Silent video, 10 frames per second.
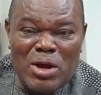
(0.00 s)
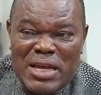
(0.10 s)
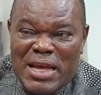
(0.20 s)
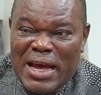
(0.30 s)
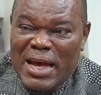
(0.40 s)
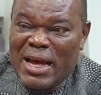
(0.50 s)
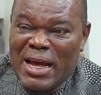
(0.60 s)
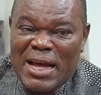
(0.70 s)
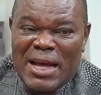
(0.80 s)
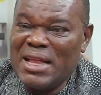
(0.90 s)
year,
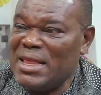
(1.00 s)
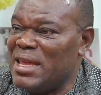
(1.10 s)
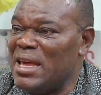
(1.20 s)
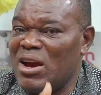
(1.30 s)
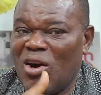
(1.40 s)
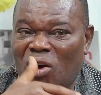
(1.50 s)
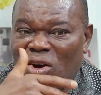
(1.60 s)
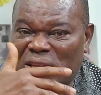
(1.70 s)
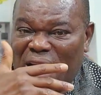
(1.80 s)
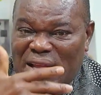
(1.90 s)
the
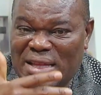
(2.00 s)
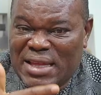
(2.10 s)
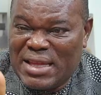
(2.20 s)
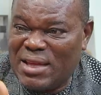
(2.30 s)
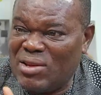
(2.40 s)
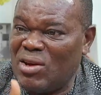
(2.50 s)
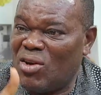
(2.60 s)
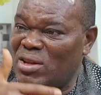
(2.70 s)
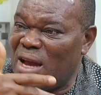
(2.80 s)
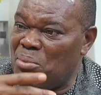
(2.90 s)
other
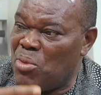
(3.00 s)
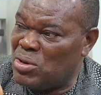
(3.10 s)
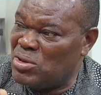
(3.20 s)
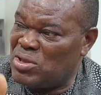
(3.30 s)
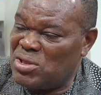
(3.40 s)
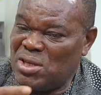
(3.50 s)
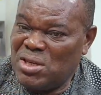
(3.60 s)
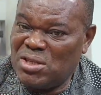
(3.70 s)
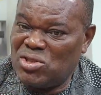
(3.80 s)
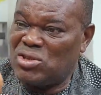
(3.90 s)
months,
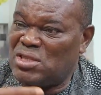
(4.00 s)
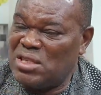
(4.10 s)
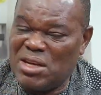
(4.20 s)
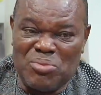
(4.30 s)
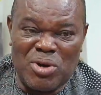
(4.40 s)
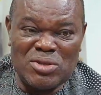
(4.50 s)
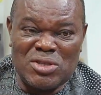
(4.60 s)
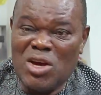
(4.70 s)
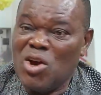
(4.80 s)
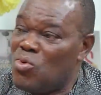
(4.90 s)
succeeding months,
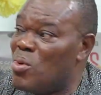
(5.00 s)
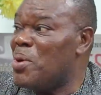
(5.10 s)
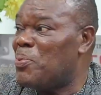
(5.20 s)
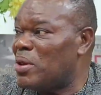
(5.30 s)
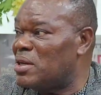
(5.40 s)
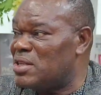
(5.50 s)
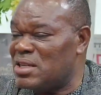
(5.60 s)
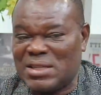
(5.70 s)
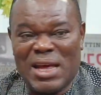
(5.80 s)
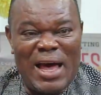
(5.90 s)
will be
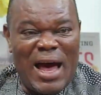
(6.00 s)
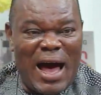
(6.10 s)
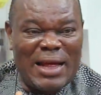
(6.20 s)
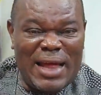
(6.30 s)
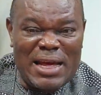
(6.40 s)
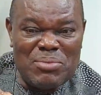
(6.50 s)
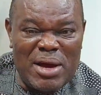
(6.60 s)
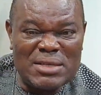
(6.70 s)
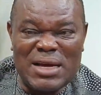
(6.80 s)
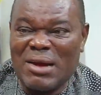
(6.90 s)
politics,
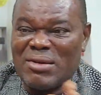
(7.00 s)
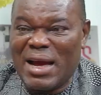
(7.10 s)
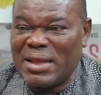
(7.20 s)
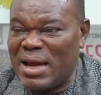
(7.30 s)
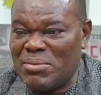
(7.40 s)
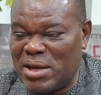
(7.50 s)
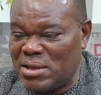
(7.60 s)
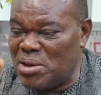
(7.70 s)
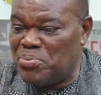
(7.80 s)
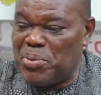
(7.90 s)
alignment and realignment.
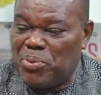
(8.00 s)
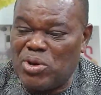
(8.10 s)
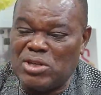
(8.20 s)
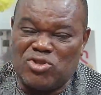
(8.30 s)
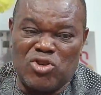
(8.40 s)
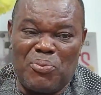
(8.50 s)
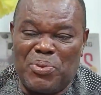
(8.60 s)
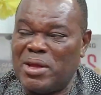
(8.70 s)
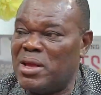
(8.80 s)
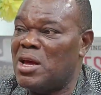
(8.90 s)
The people he's
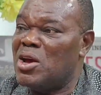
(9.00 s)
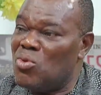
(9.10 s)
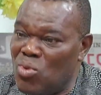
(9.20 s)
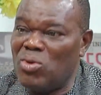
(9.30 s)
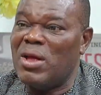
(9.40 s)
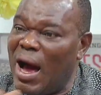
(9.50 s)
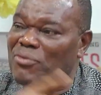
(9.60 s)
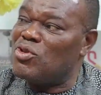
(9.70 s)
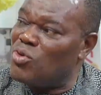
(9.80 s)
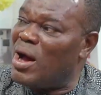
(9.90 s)
dropping will have
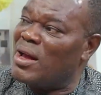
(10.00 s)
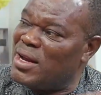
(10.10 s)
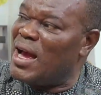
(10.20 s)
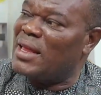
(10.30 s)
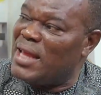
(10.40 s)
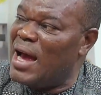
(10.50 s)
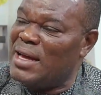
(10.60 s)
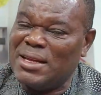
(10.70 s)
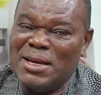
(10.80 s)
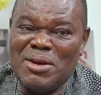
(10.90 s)
to go and realign
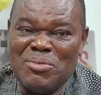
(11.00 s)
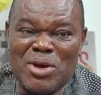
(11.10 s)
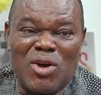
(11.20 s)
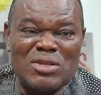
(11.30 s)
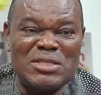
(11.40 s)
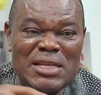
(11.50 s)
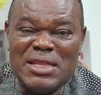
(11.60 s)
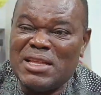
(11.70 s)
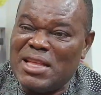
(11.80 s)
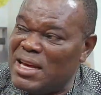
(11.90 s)
because they
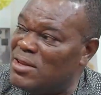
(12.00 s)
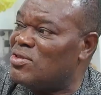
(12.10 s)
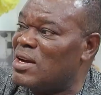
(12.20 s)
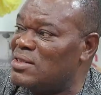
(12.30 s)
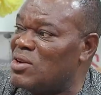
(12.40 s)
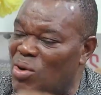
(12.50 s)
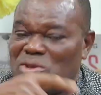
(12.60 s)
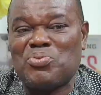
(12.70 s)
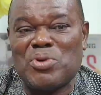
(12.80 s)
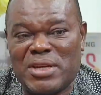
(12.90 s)
need interest. They want to
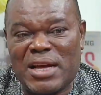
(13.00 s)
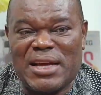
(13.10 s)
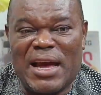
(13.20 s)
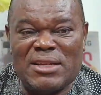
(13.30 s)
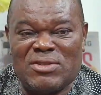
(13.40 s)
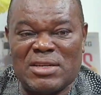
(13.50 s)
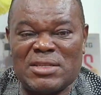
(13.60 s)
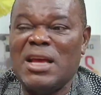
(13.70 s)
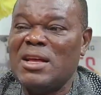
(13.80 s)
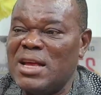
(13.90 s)
protect their interests.
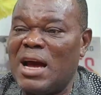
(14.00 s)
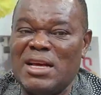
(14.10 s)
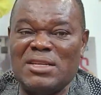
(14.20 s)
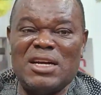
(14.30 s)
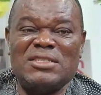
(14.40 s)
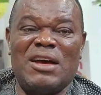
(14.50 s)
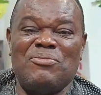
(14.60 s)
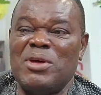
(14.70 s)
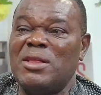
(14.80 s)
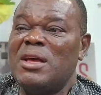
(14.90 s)
Their interests have
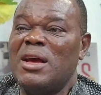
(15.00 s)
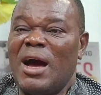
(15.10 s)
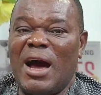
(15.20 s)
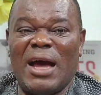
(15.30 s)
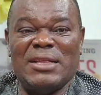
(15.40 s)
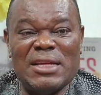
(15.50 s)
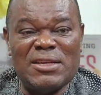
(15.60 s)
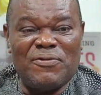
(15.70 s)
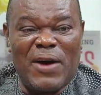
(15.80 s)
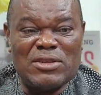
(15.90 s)
been
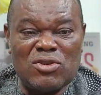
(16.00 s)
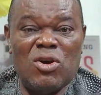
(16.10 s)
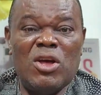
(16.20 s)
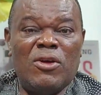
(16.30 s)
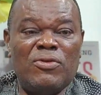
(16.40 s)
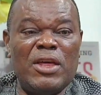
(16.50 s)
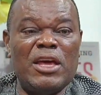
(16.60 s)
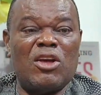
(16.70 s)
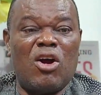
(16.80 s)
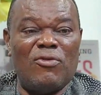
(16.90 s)
identified. So the
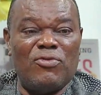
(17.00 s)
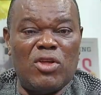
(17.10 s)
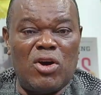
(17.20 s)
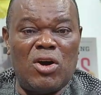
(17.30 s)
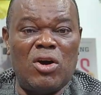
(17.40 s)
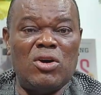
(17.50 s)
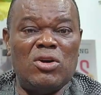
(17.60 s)
governor